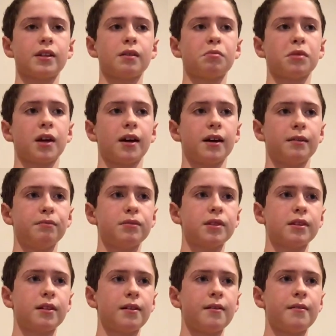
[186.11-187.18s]
sometimes.
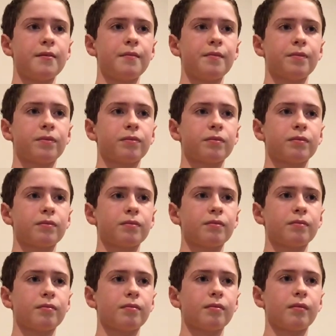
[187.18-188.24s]

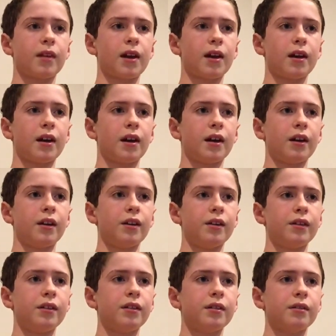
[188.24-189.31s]

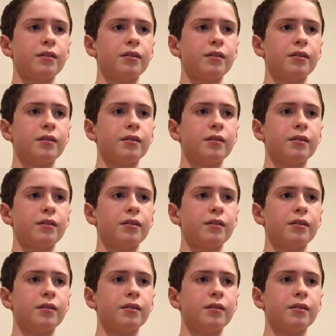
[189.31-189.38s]
And